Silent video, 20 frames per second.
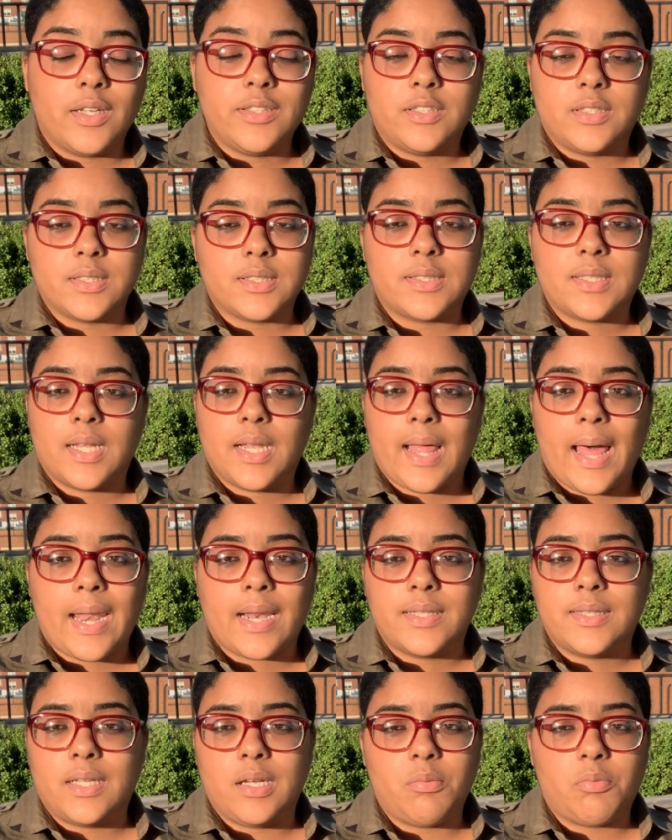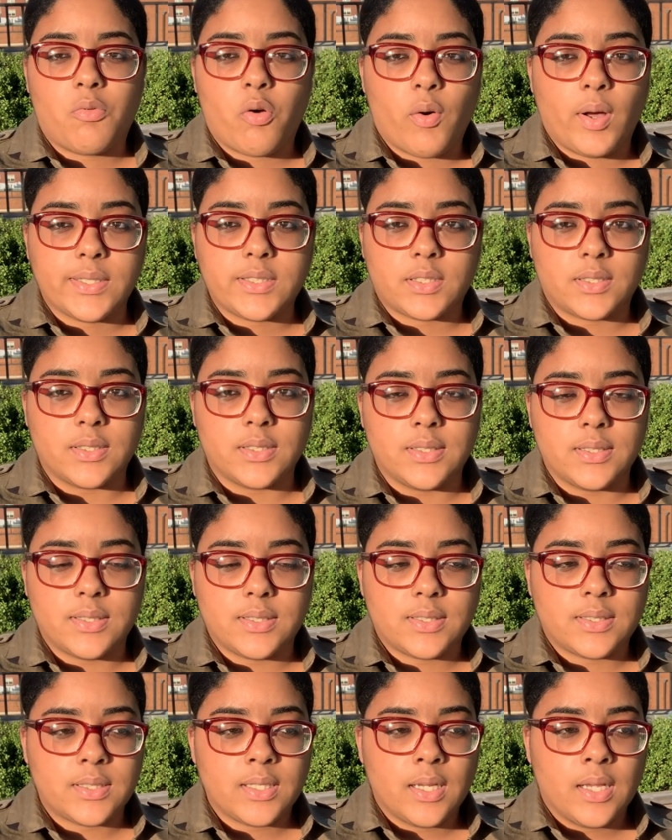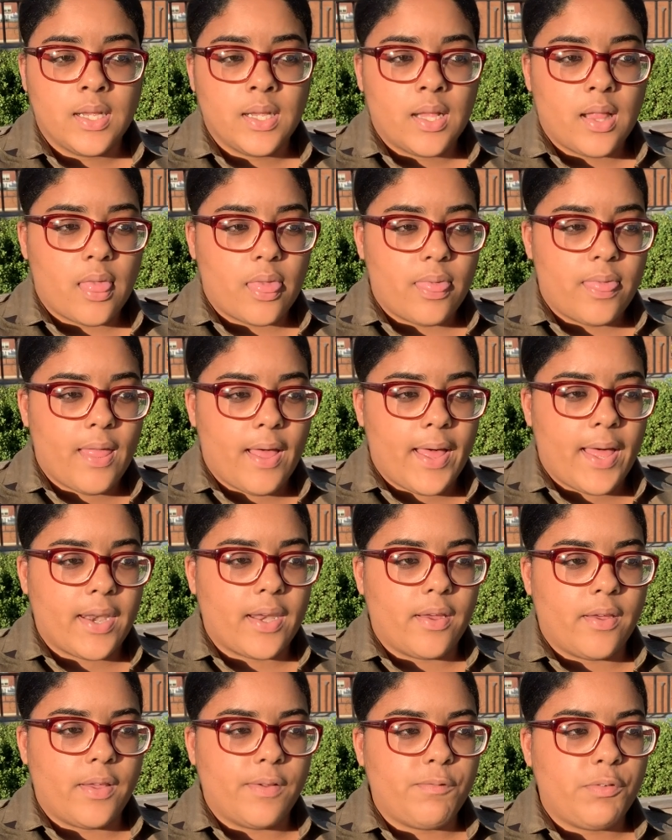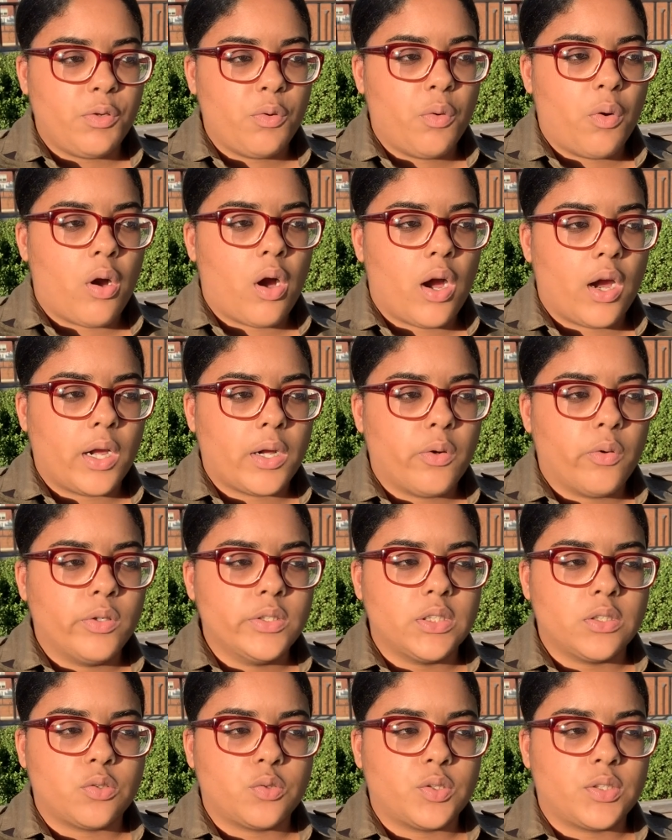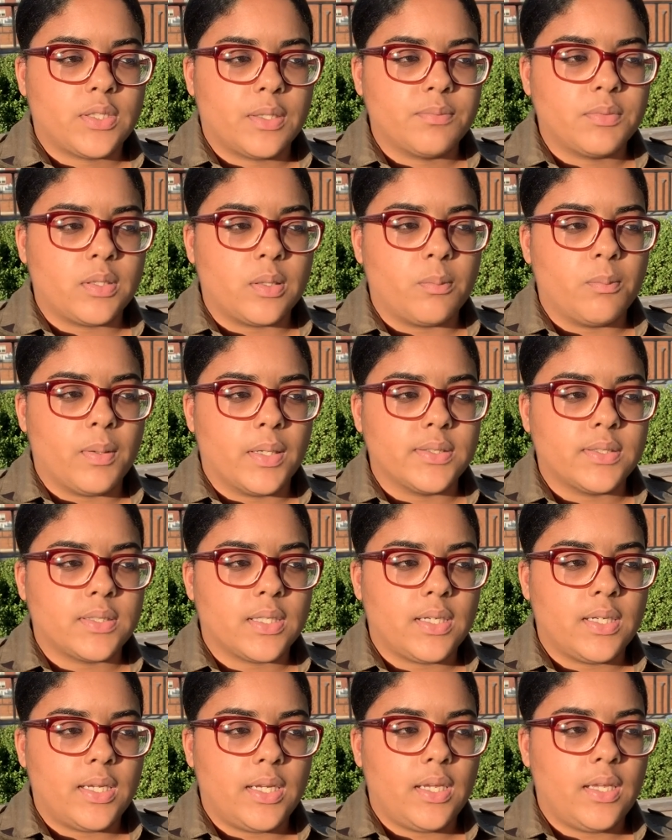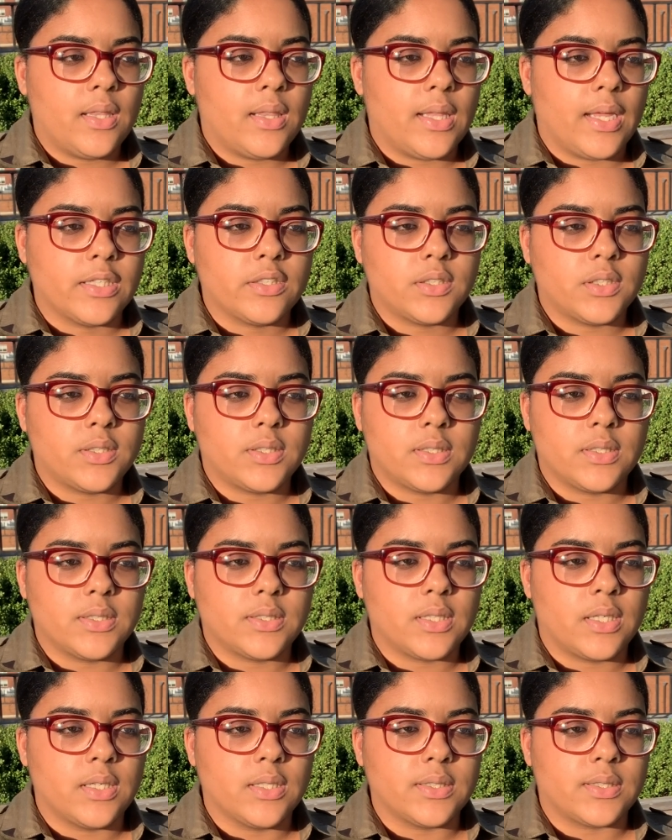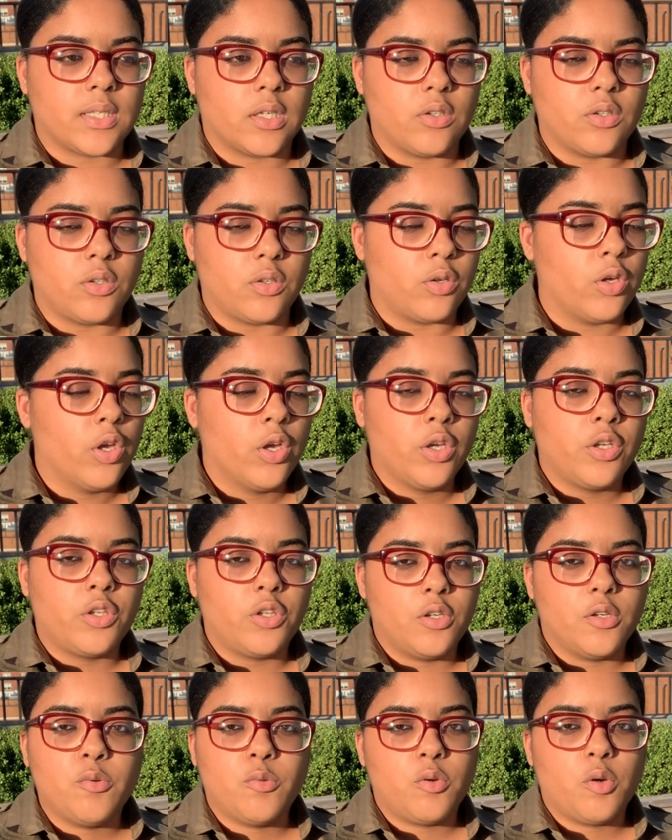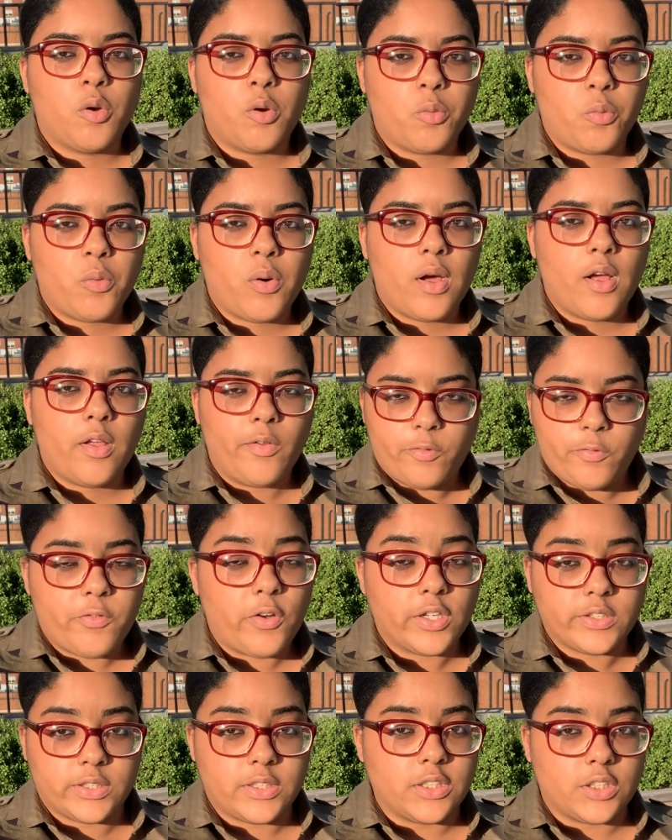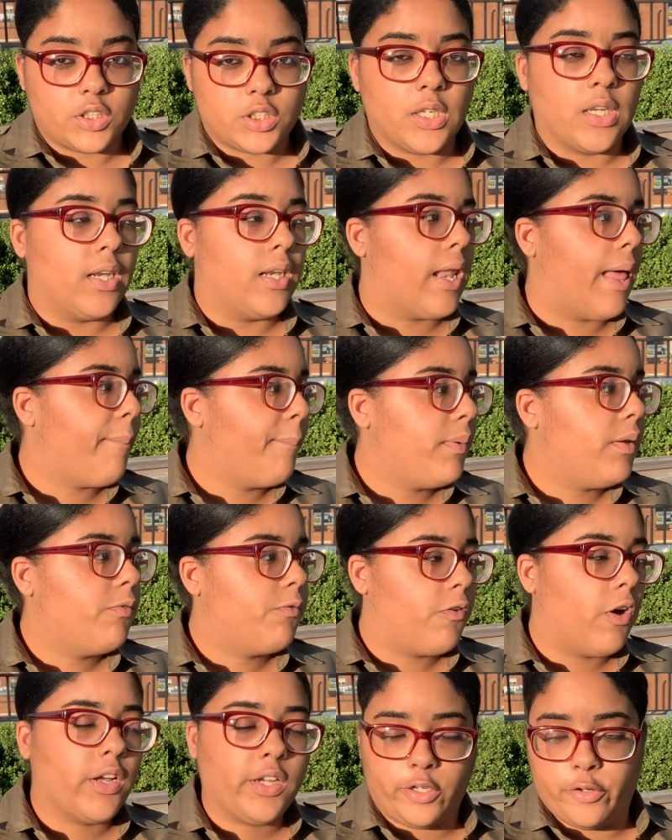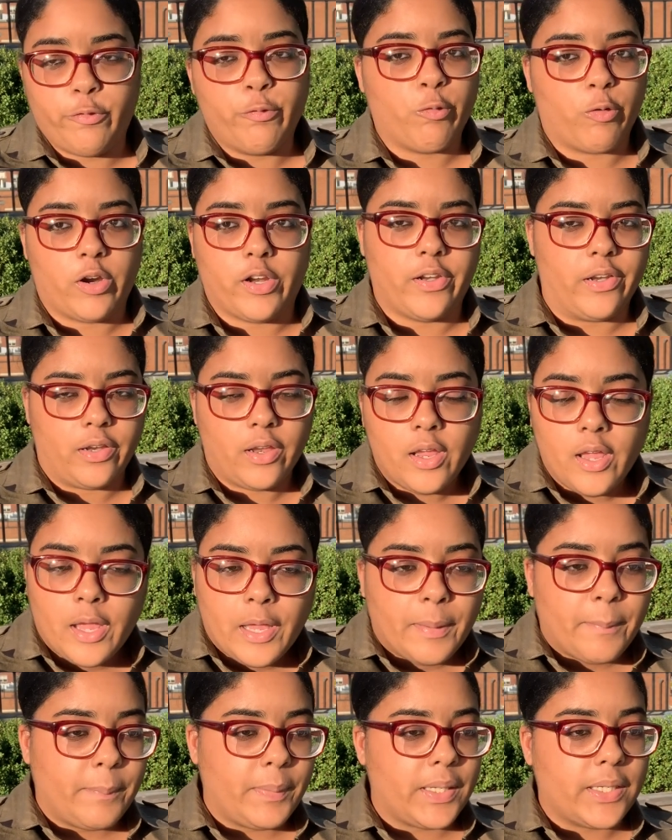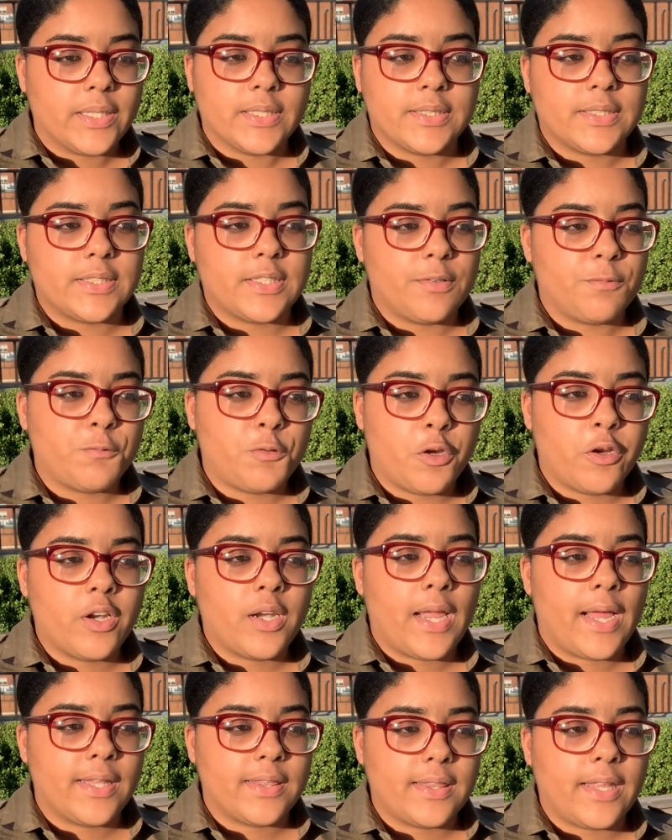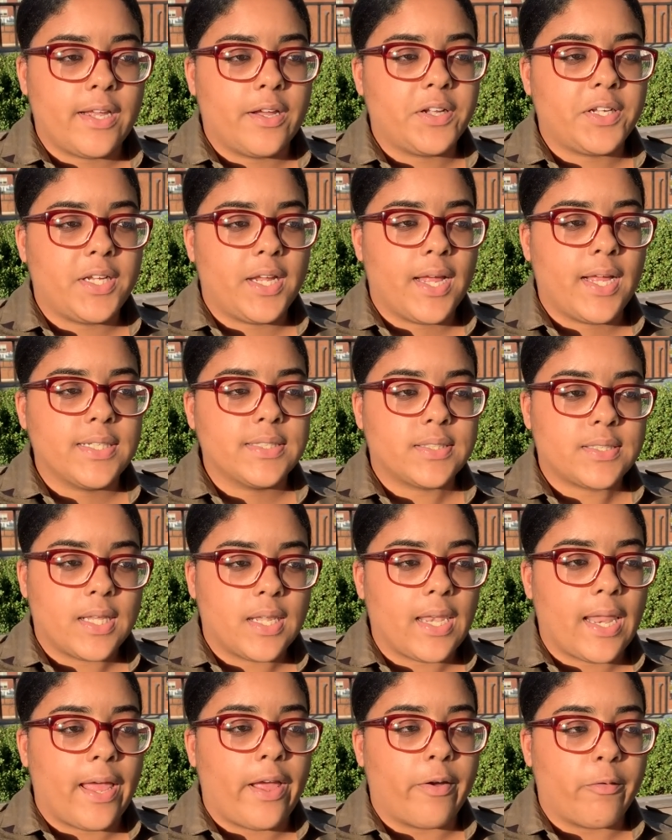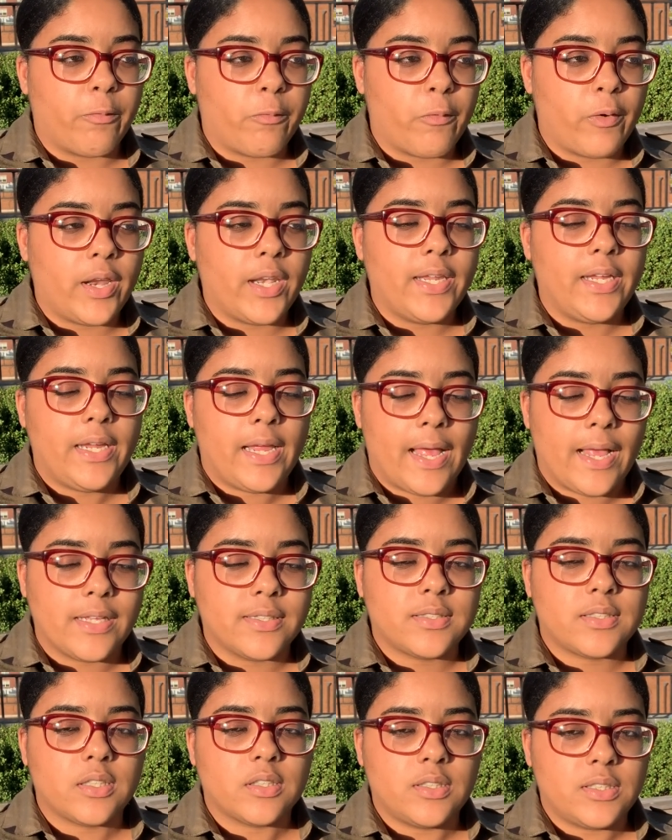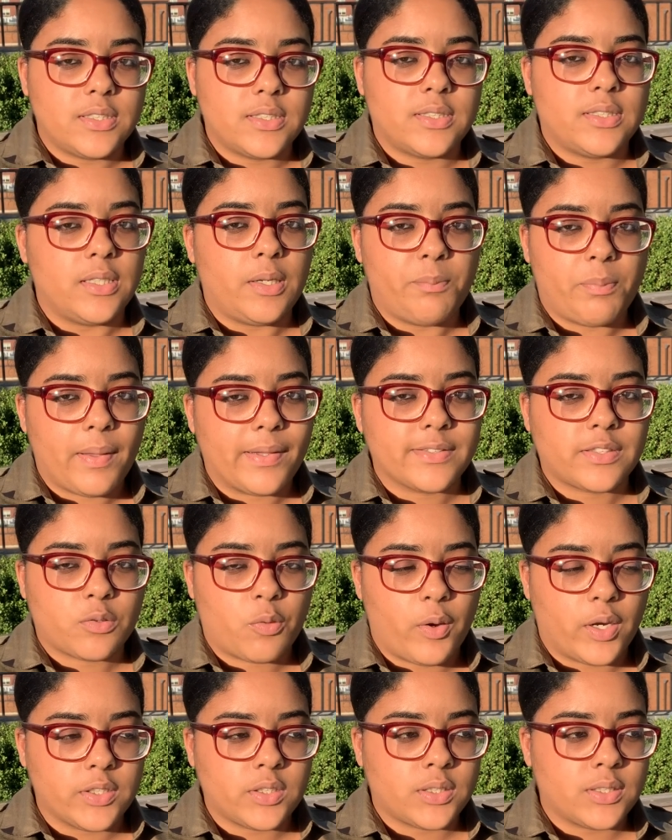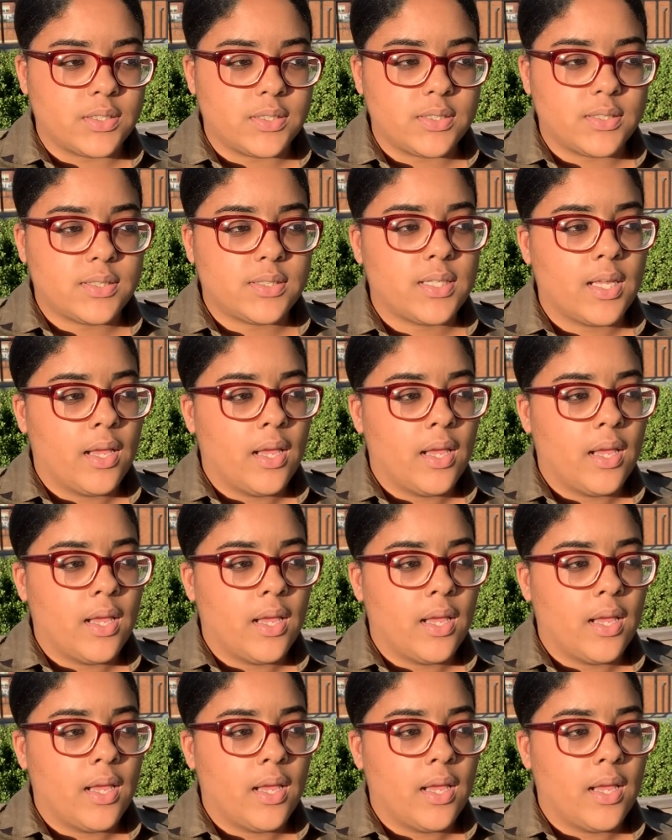just a lot of deep questions that if you are going through something mentally, that shit's just gonna tell you, you know what, fuck this shit, let me fucking run. Because if you're not there yet to like really answer these deep ass questions,